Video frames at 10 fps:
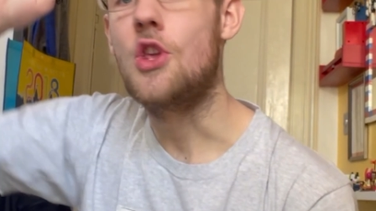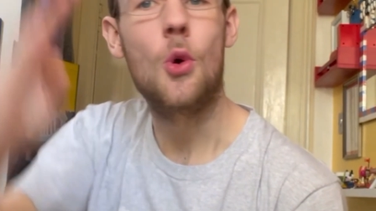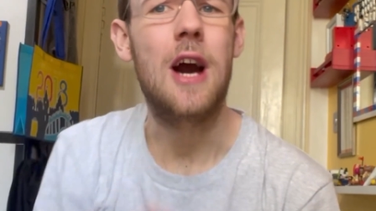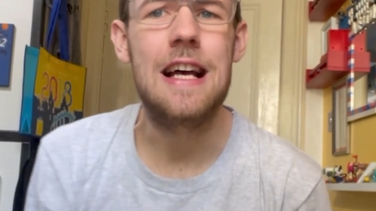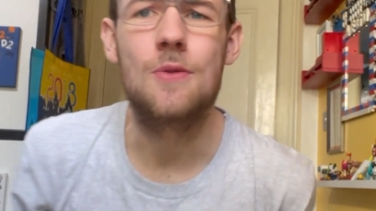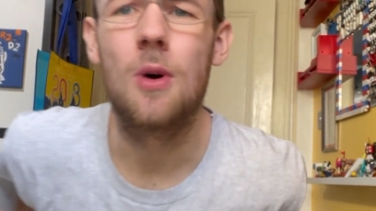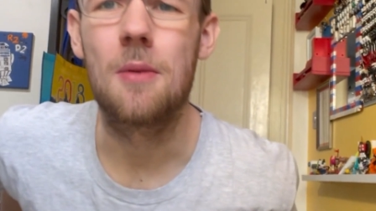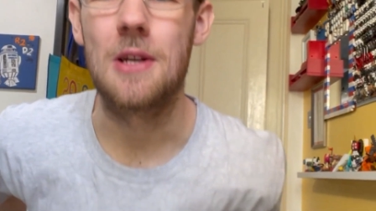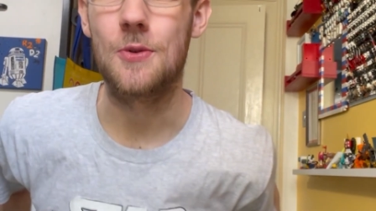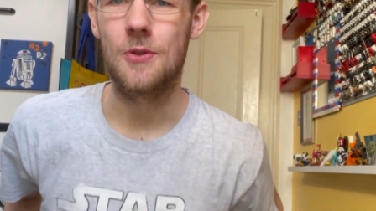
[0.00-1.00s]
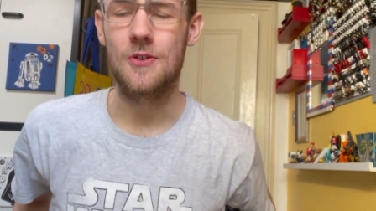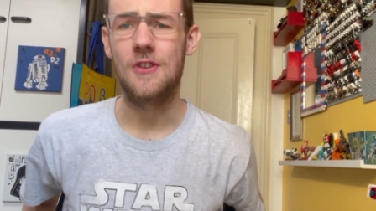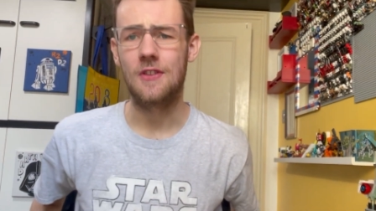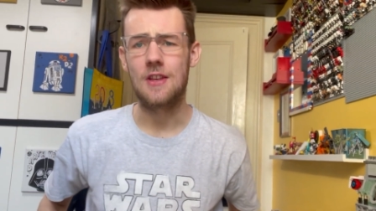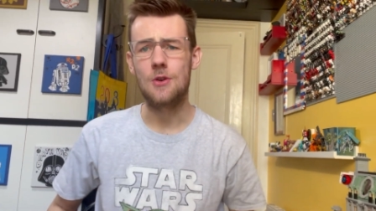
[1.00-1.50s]
Yo guys, welcome back to another
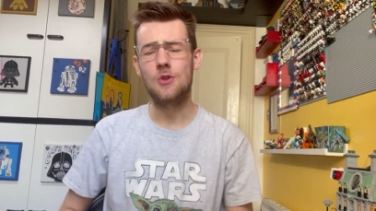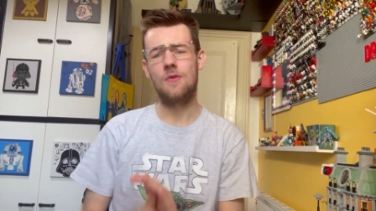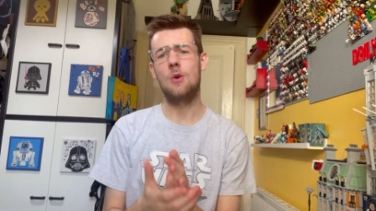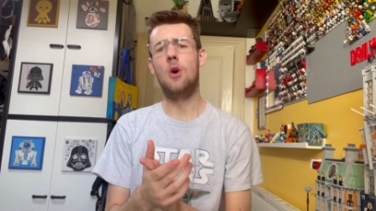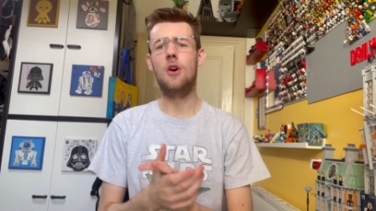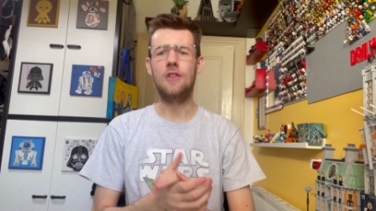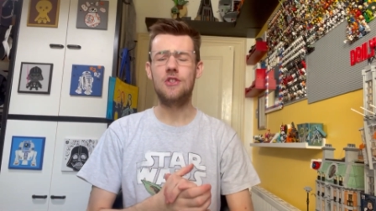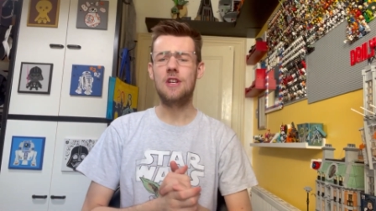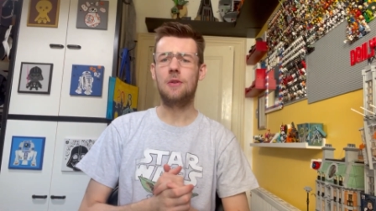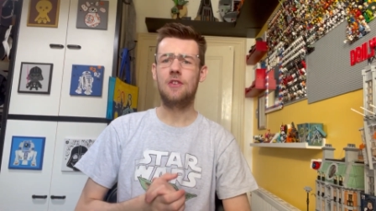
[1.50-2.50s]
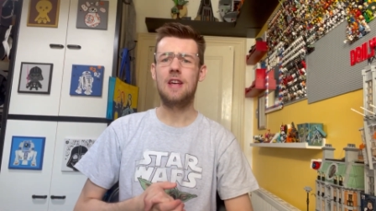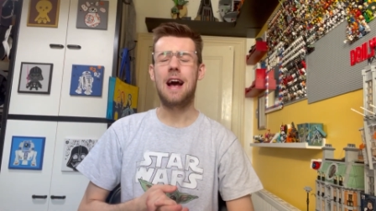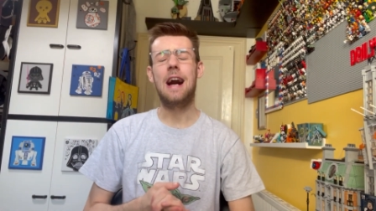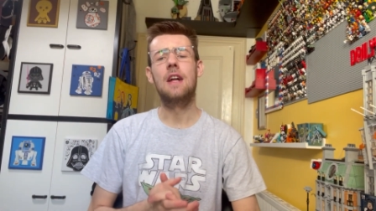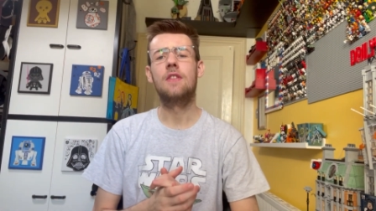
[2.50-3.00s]
SithGeek YouTube video on the channel today
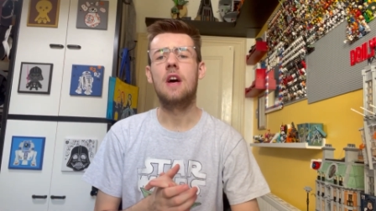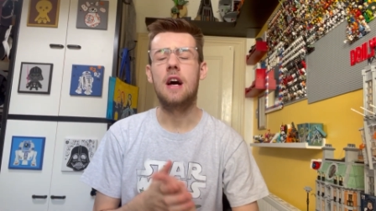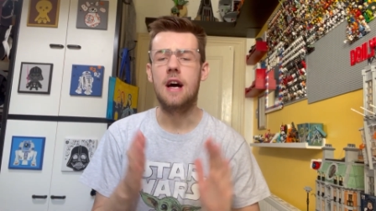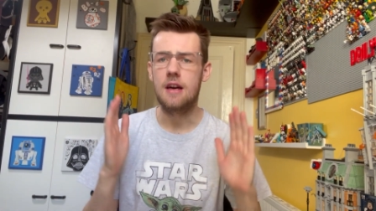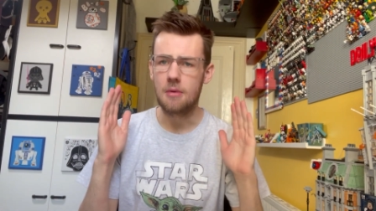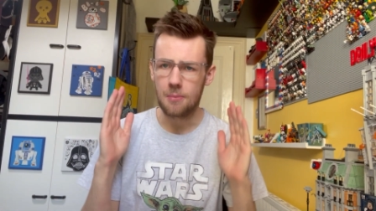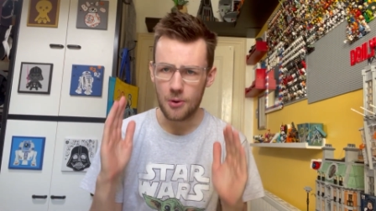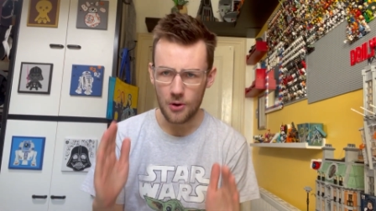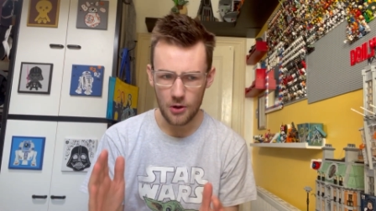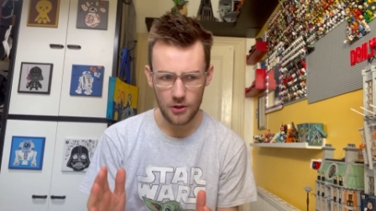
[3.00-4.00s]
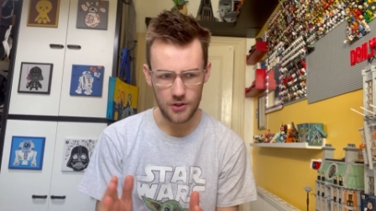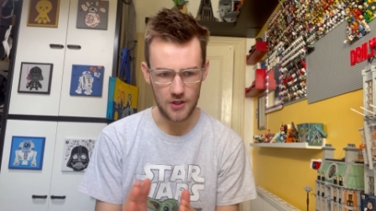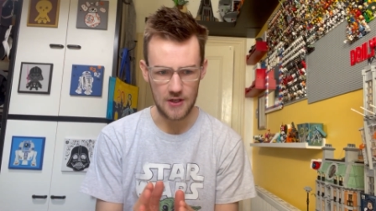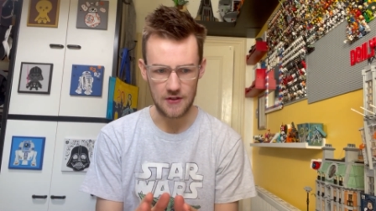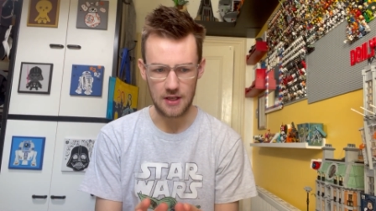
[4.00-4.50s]
and I am
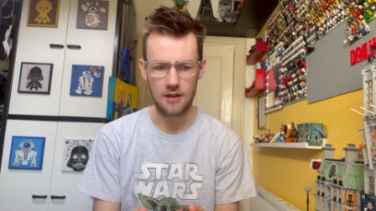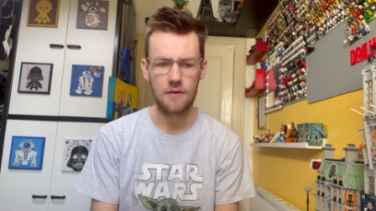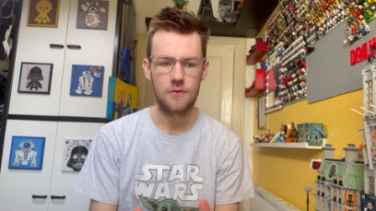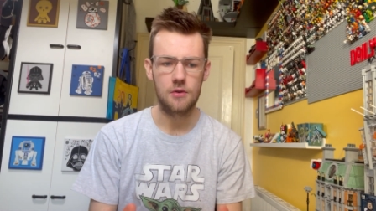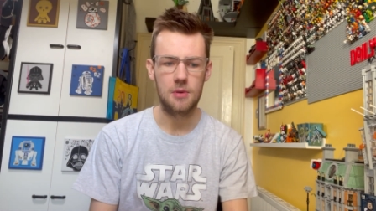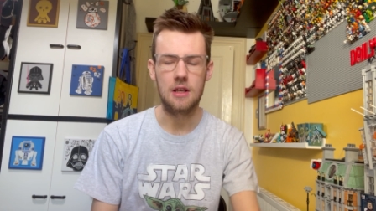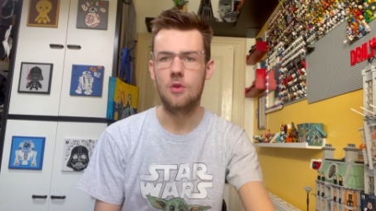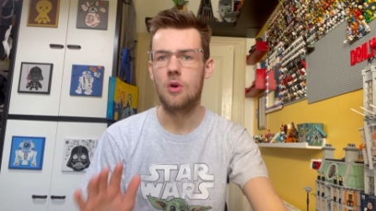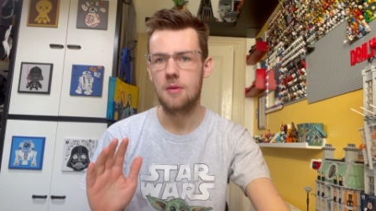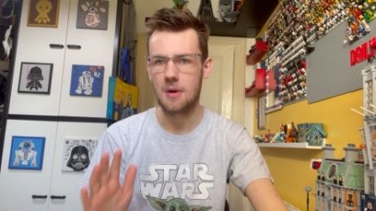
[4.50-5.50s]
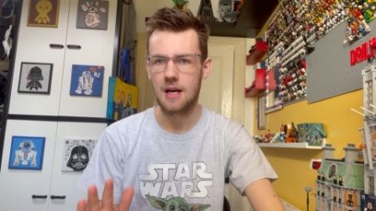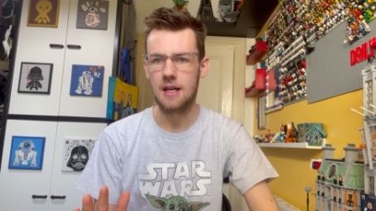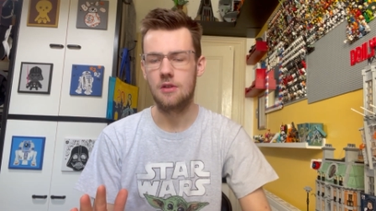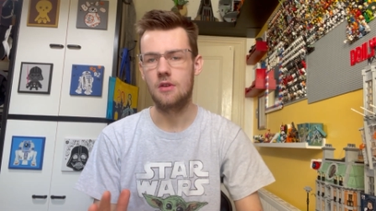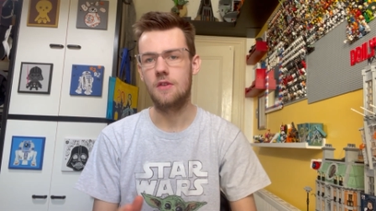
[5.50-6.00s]
apologising for being quite
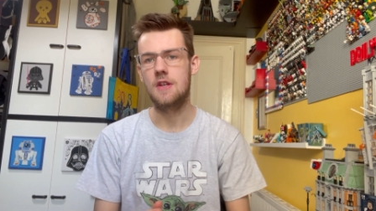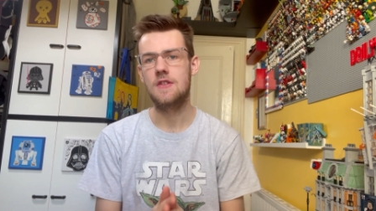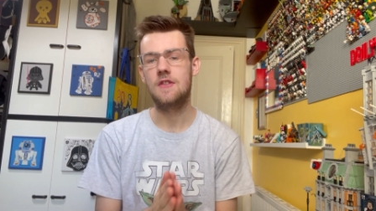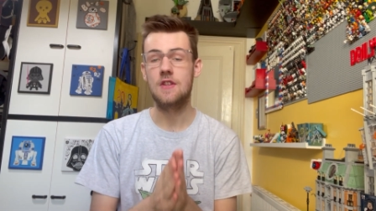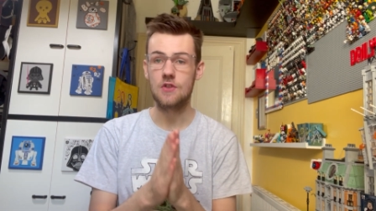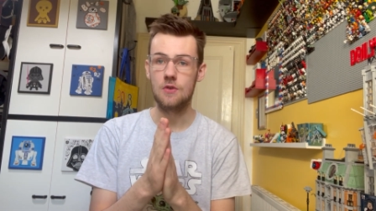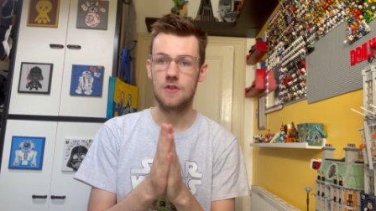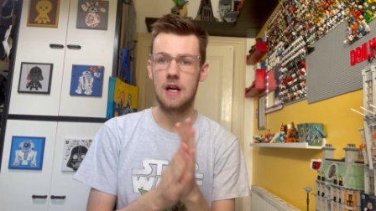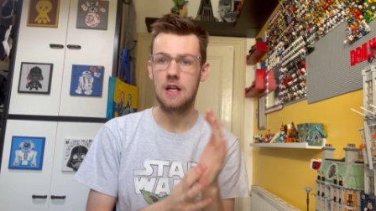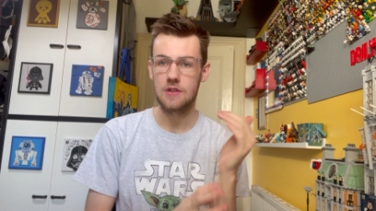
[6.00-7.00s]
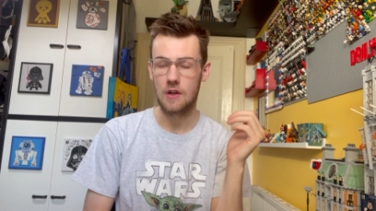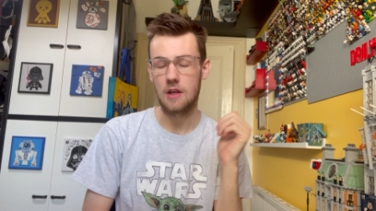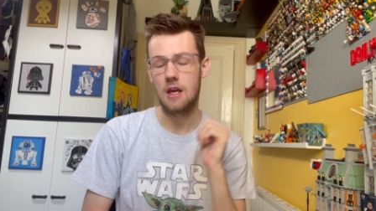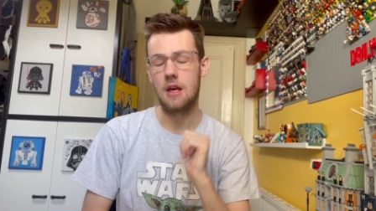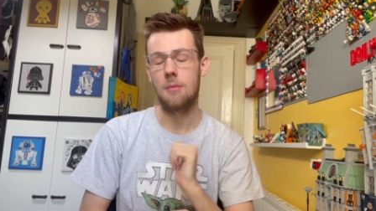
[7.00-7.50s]
behind on this. This news actually
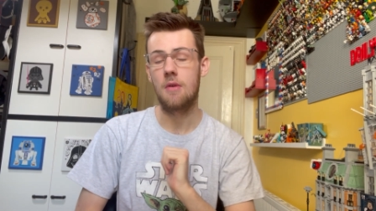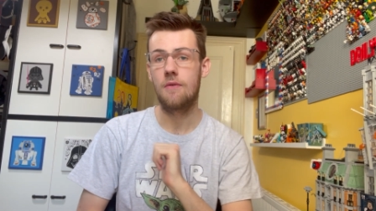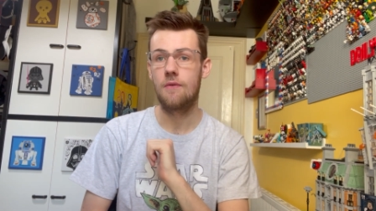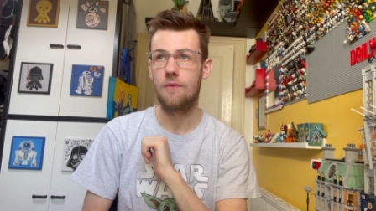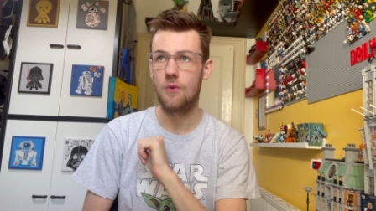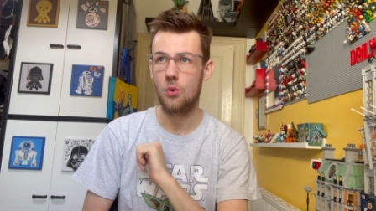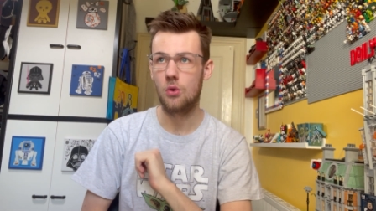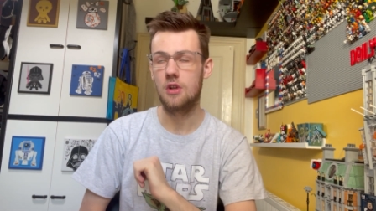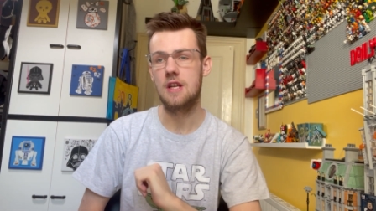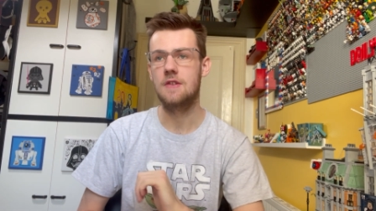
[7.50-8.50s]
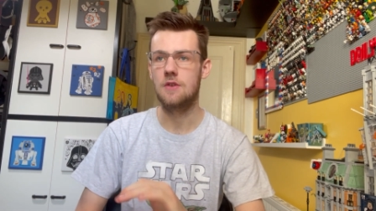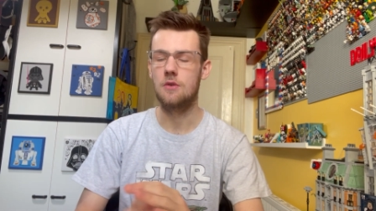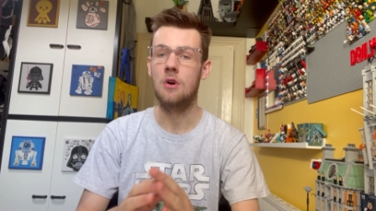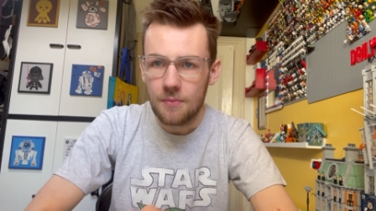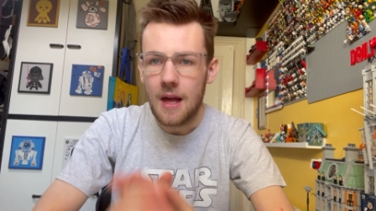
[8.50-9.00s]
came four days ago.